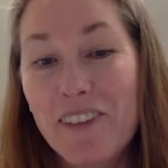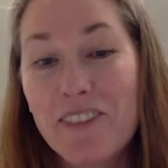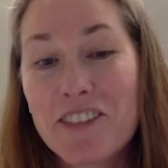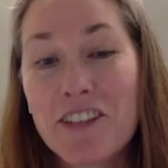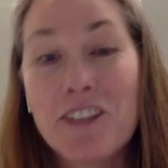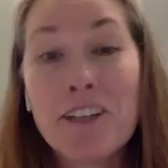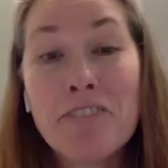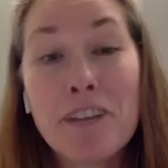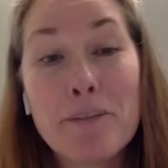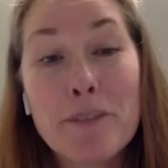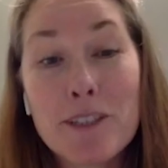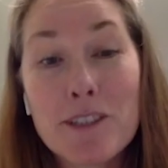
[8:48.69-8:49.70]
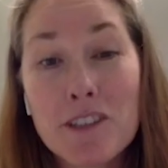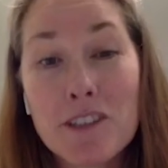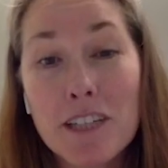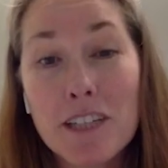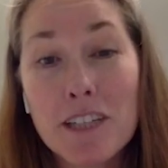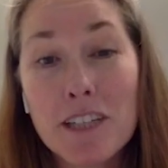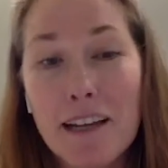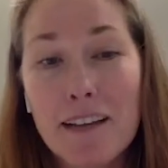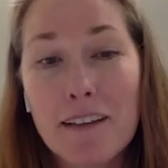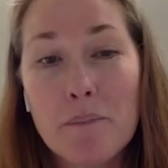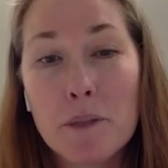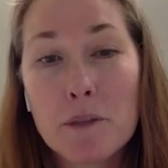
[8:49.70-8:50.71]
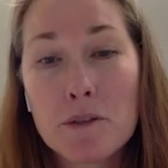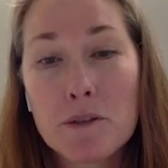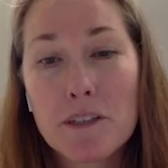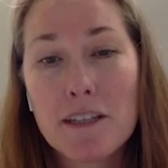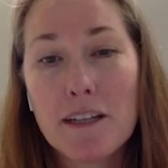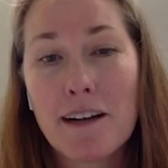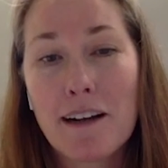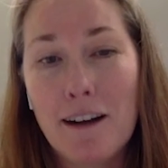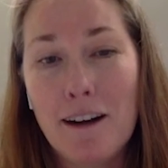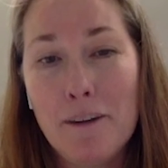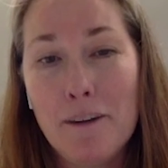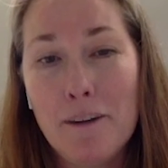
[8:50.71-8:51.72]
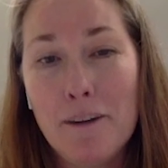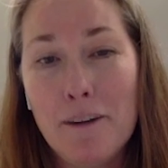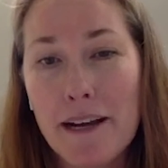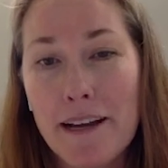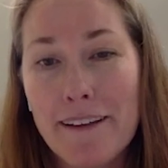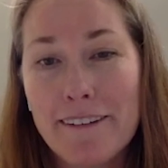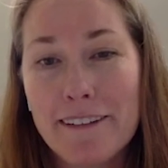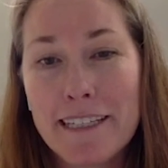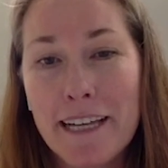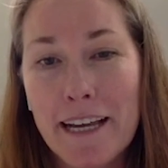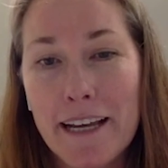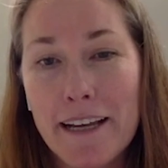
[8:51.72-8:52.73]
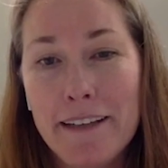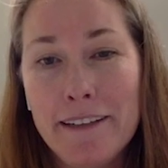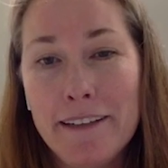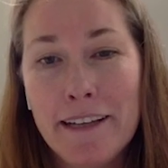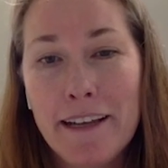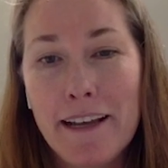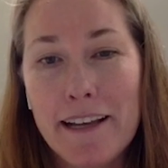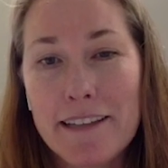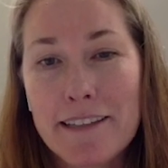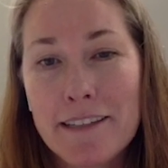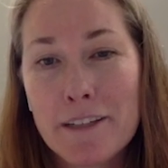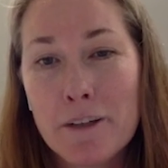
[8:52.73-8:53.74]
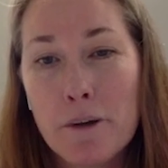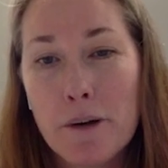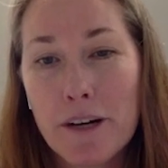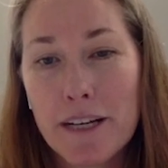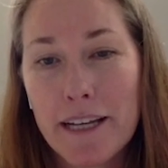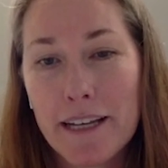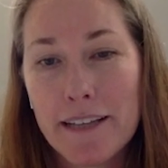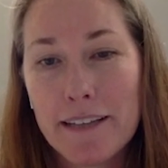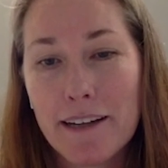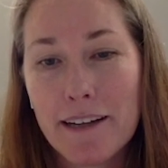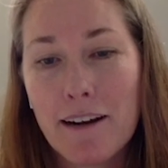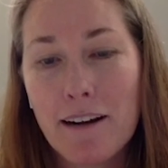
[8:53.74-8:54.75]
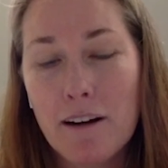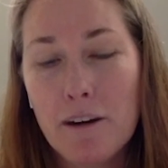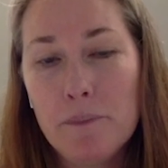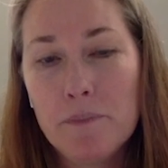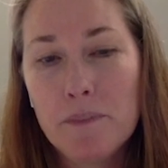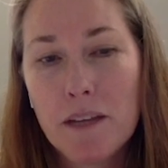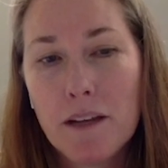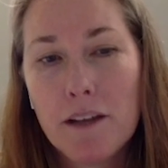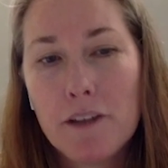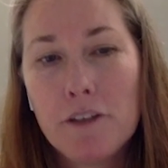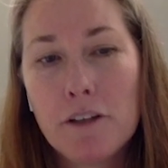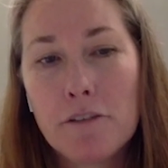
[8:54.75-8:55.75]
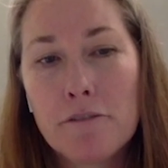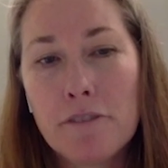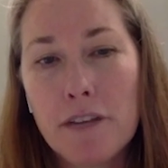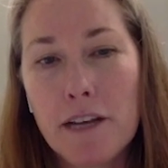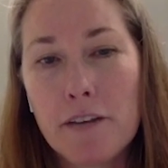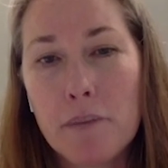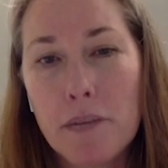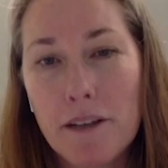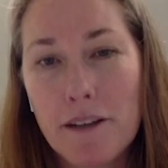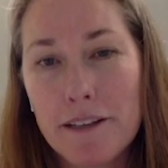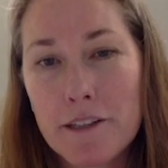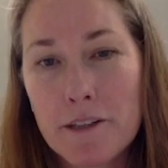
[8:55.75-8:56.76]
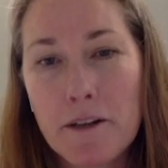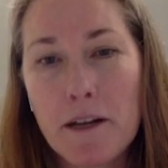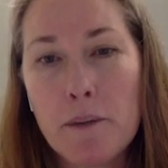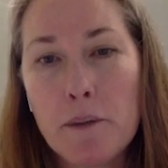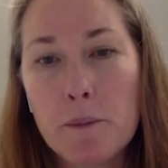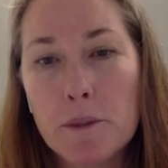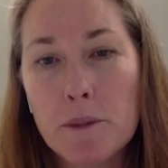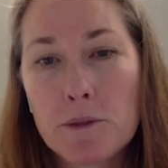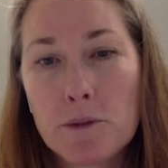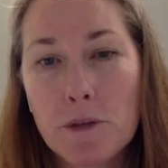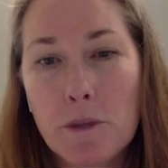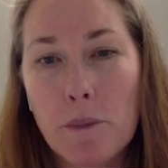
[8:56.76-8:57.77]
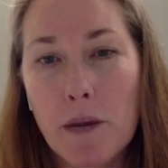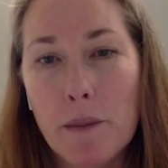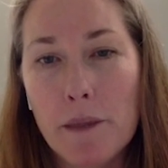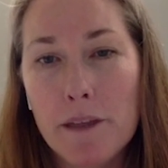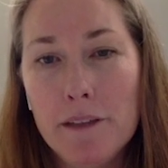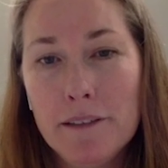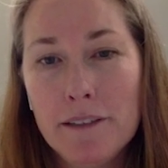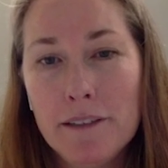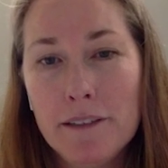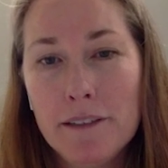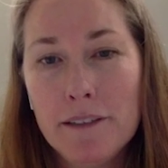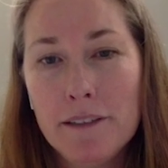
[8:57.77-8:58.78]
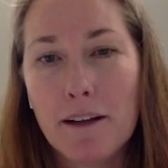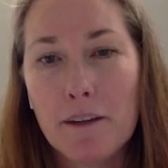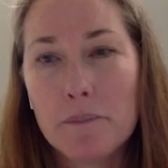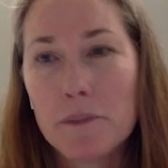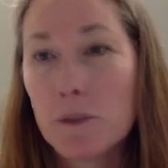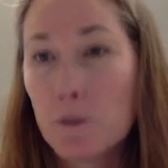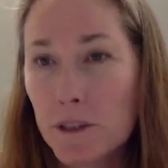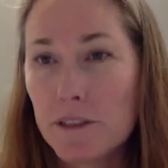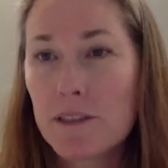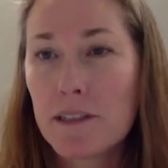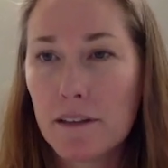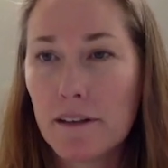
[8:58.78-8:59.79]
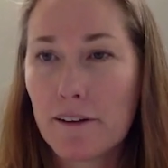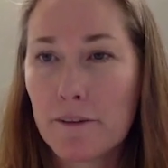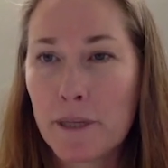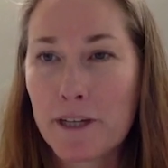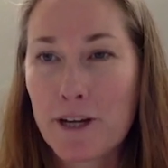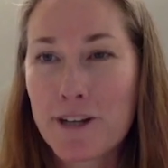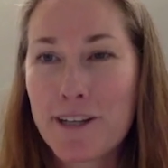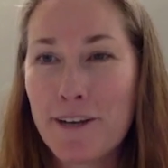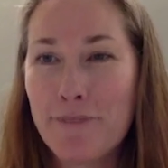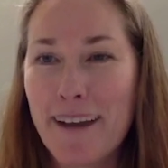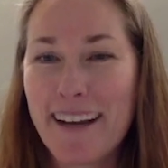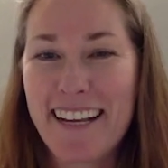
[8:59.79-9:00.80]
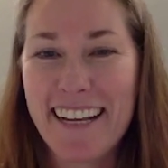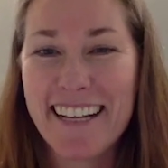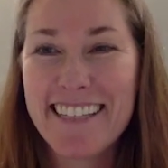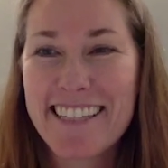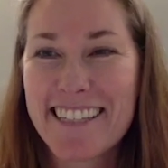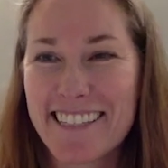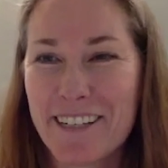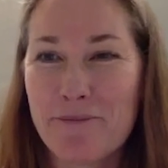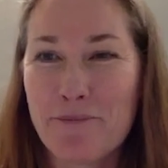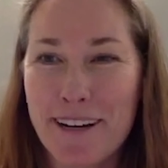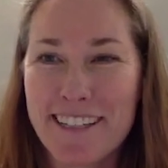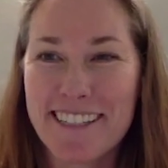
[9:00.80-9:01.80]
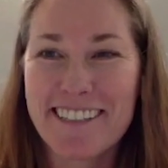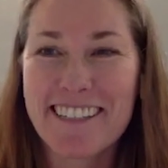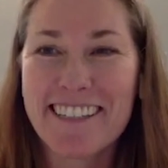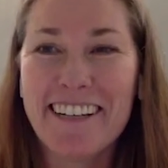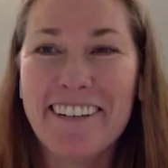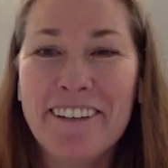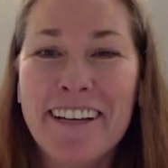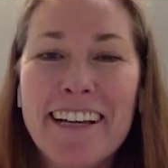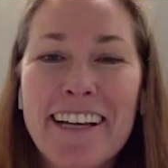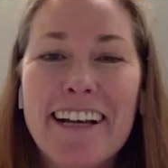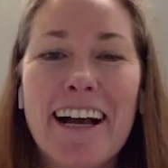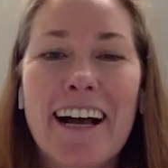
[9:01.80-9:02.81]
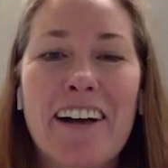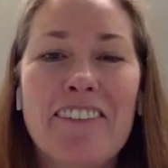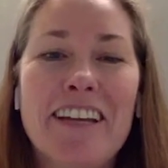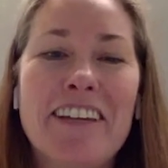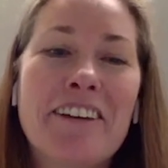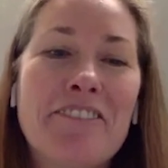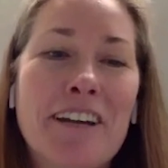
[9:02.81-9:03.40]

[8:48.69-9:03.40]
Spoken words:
you can find Milk Stork at milkstork.com. It's milkstork.com. You can find me on Instagram at milkstorkmama. You will see a lot of pictures of my kids, so brace yourself. And you can